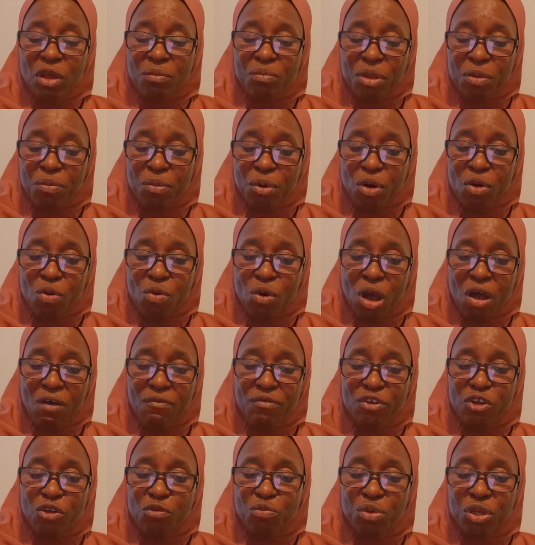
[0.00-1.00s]
people who
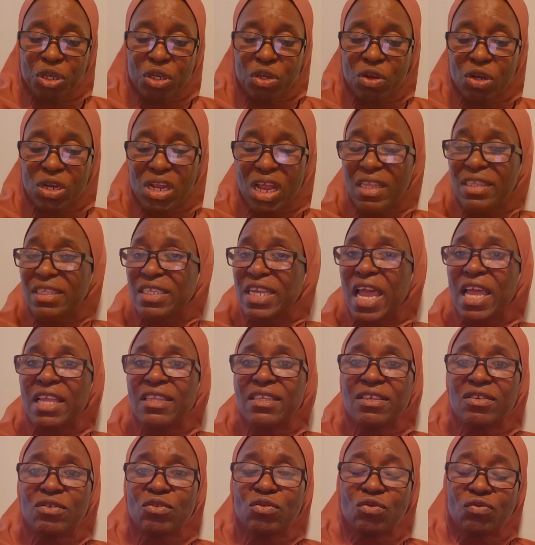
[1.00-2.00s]
have the opinion that
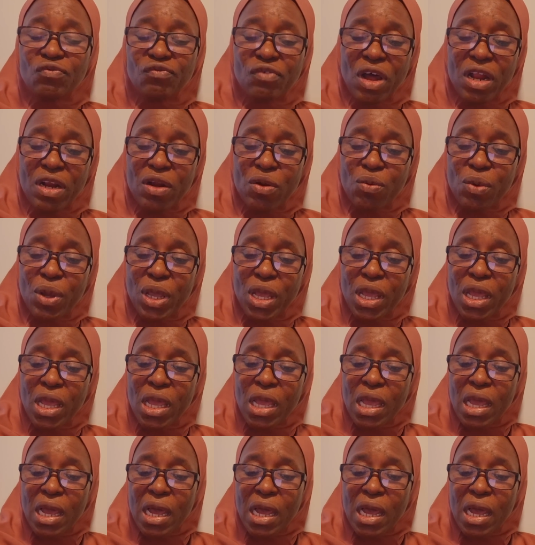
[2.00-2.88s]
10th is too far away.